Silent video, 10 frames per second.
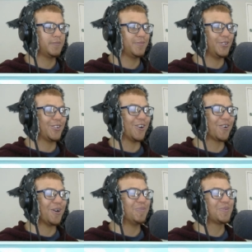You
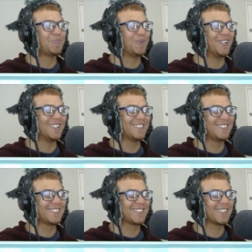corrupt
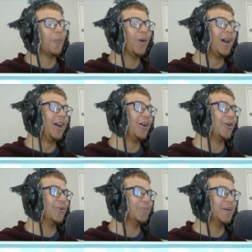priest.
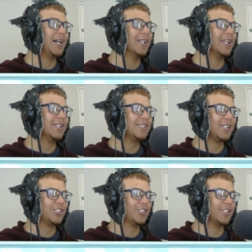Wow, man, that's
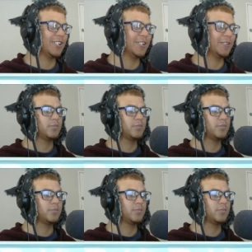actually...